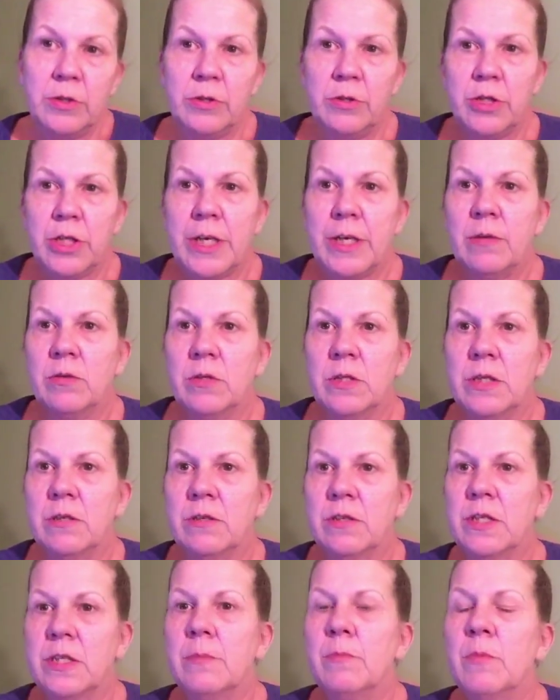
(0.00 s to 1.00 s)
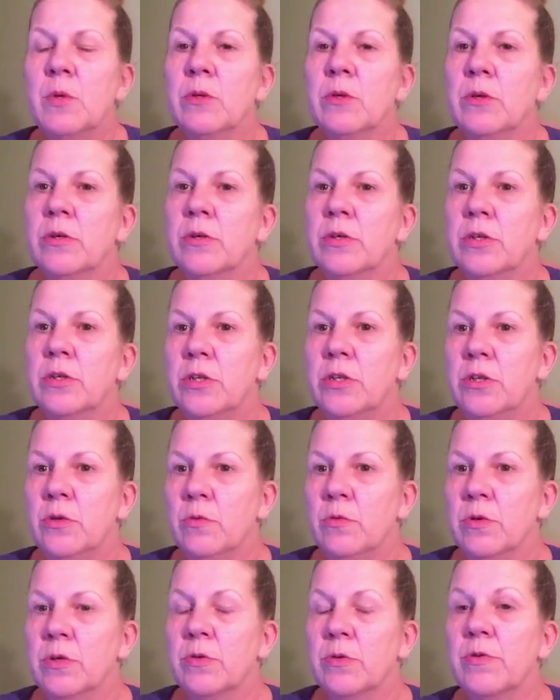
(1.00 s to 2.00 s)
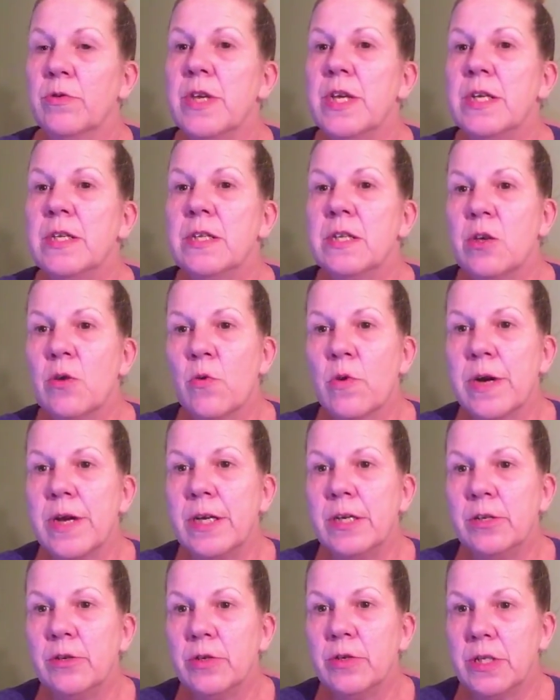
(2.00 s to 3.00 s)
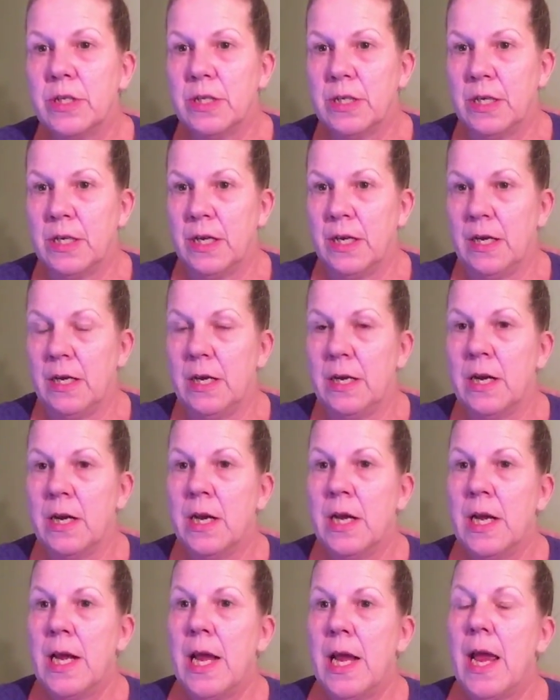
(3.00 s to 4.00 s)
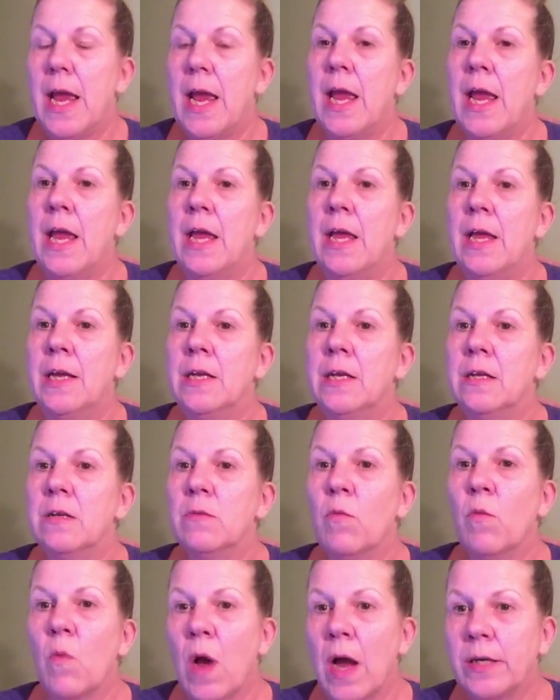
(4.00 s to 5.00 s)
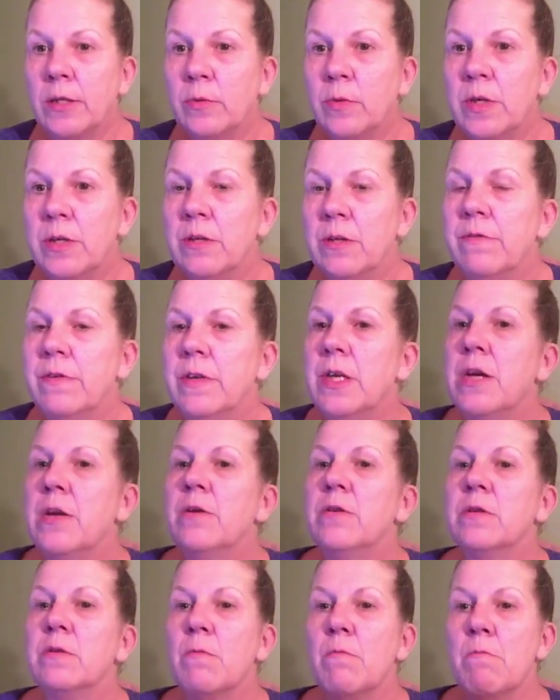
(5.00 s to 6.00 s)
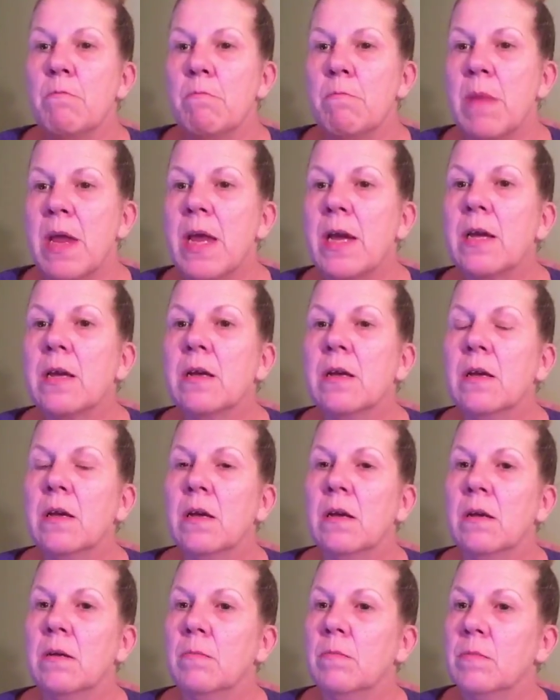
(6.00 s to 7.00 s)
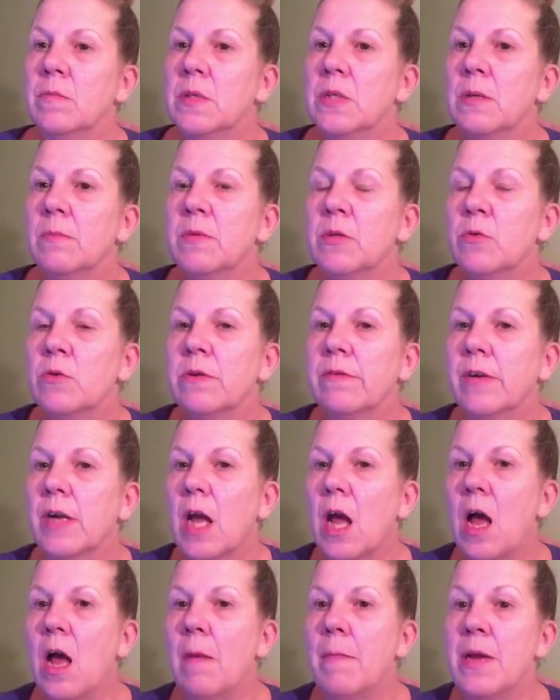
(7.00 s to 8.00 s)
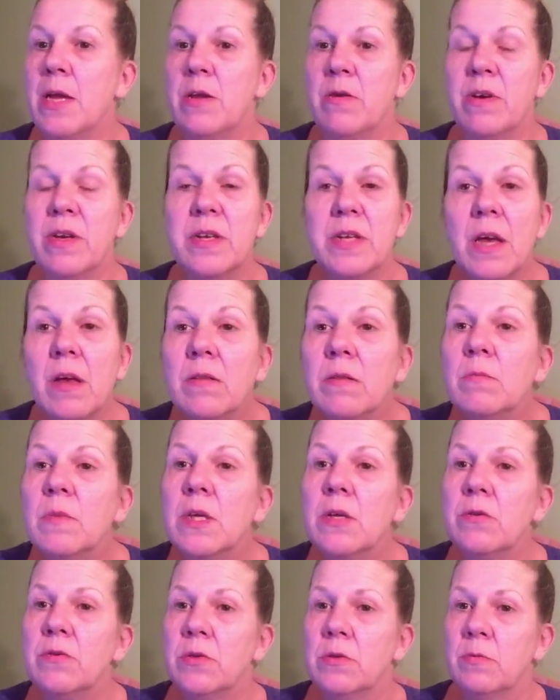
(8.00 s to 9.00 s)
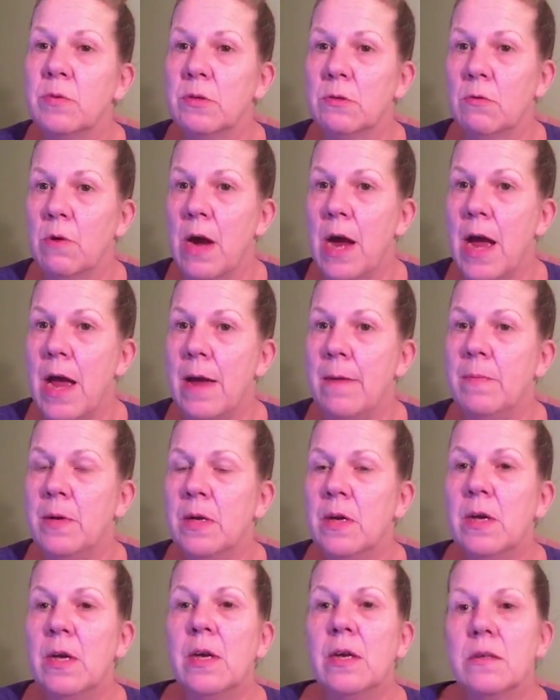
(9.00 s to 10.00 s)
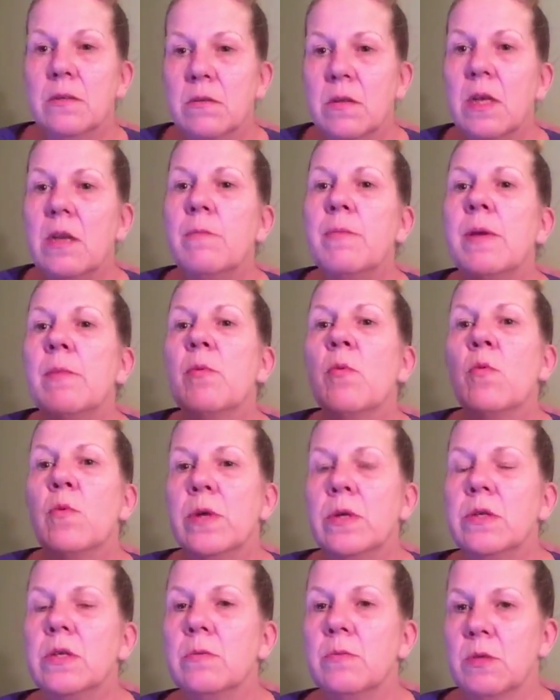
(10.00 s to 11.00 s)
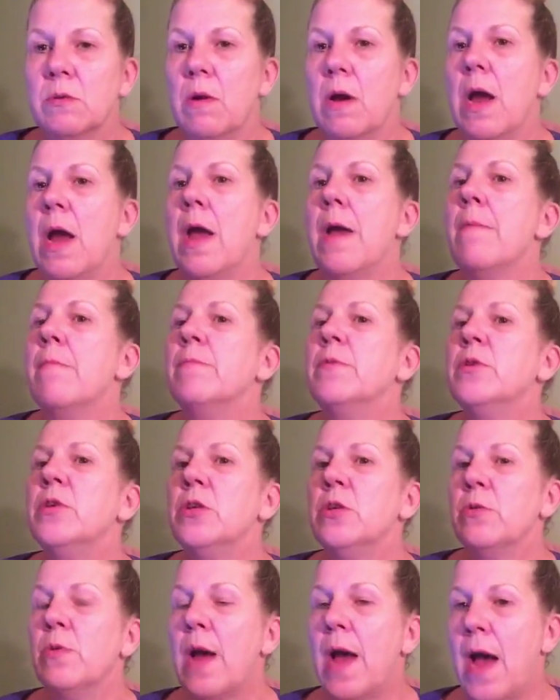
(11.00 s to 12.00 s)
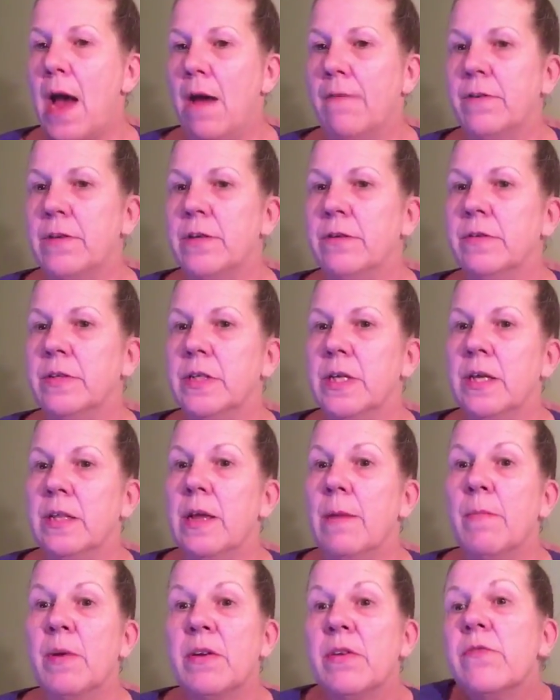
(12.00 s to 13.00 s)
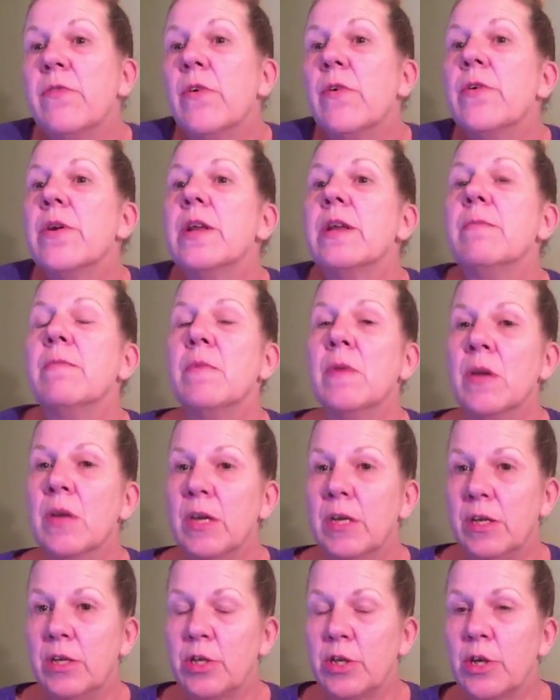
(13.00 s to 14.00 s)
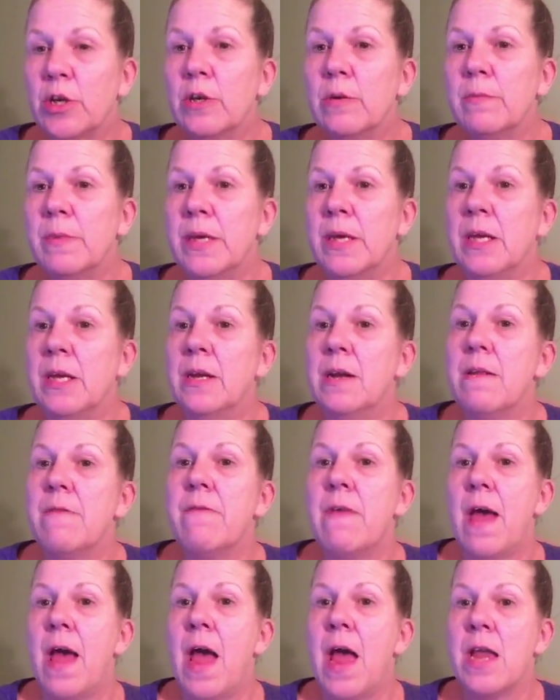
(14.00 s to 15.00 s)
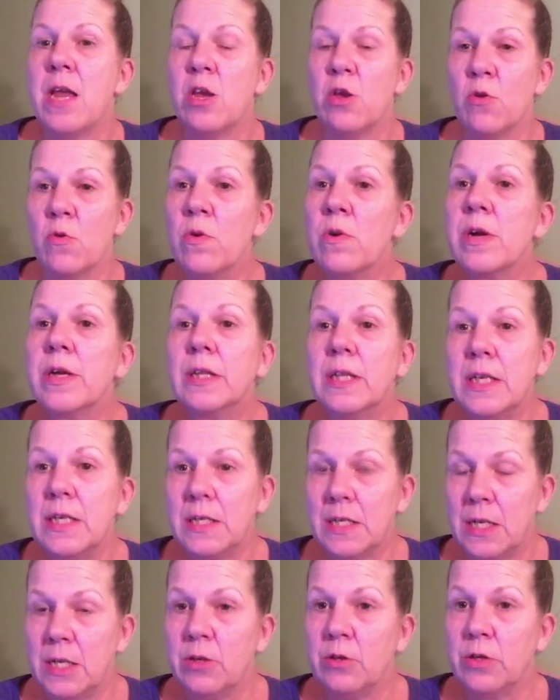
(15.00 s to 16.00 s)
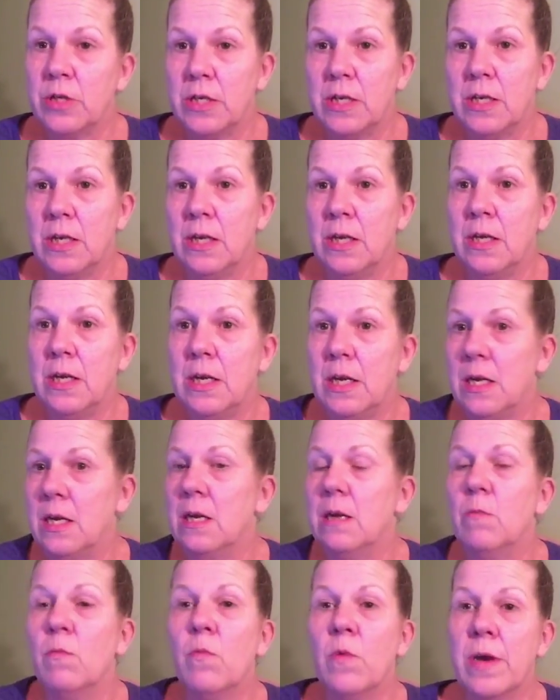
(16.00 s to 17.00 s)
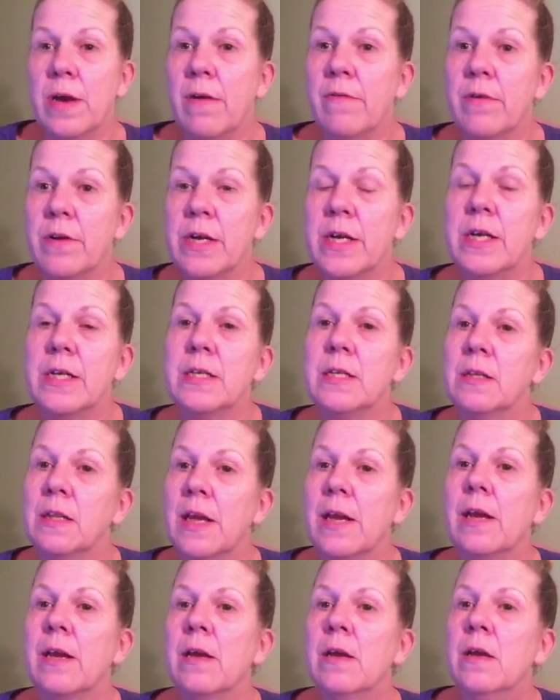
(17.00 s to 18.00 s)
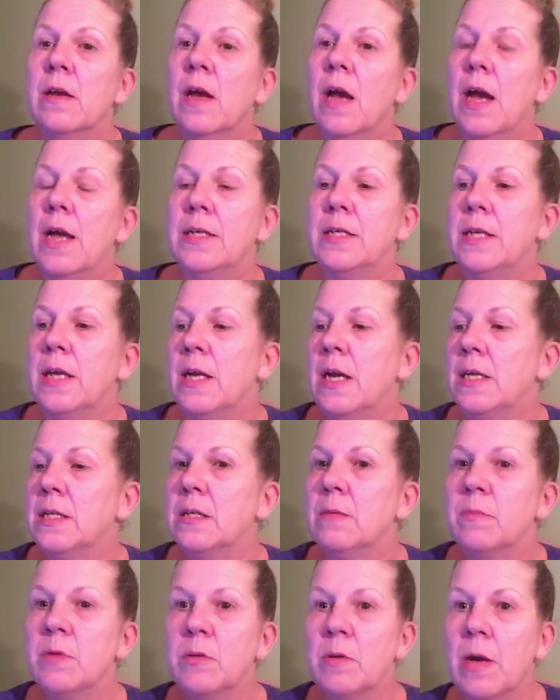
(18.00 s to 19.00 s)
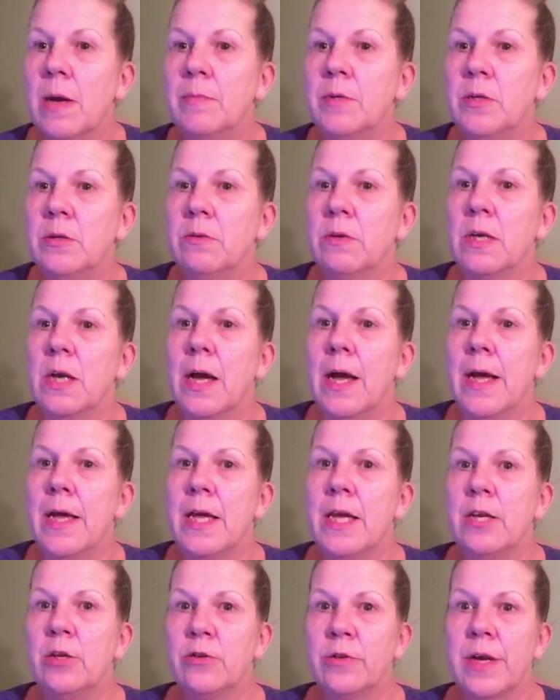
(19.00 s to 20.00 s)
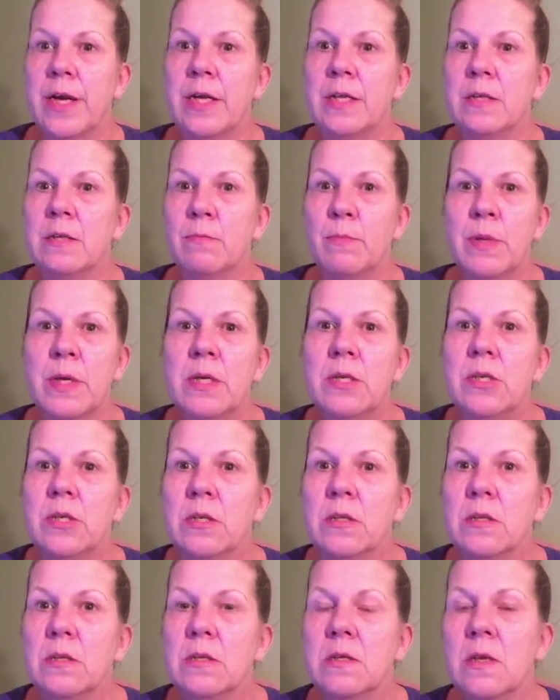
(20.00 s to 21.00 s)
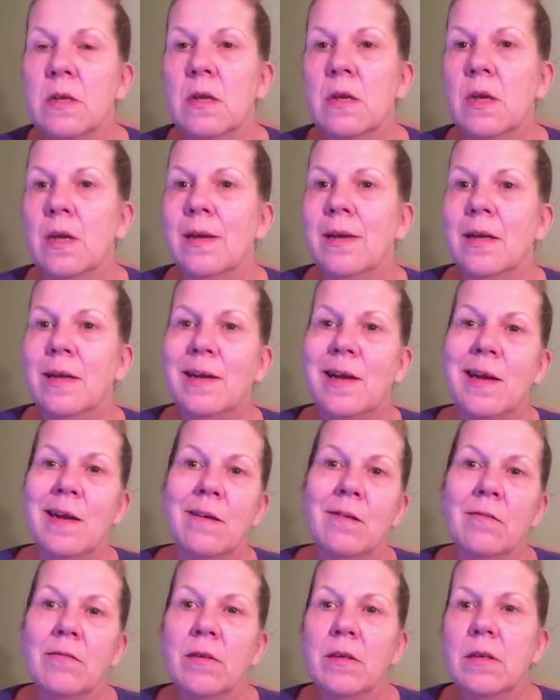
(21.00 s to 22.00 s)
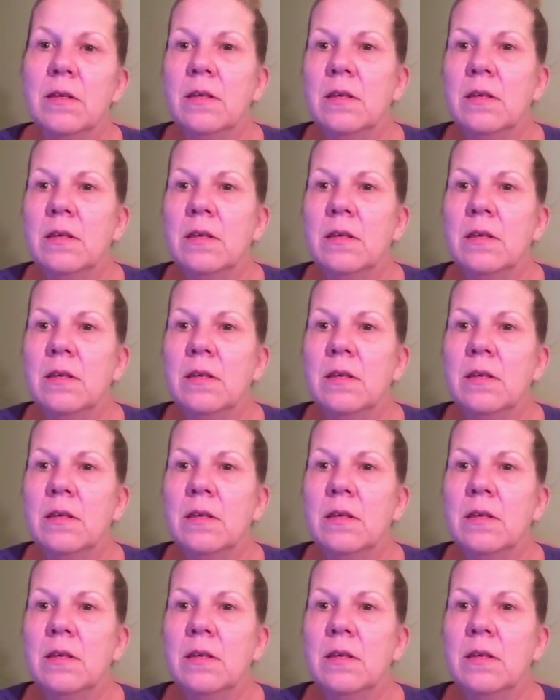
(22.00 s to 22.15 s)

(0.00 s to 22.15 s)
channels that are similar to yours or things that you were interested in, and watch one of the videos, make a some sort of a comment. You can tell them that you subscribed, because a lot of people will subscribe to you after you've said that, but you've already determined that you're at least interested in whatever it is. And like I said, I subscribe to a guy, he trains pigeons. Now,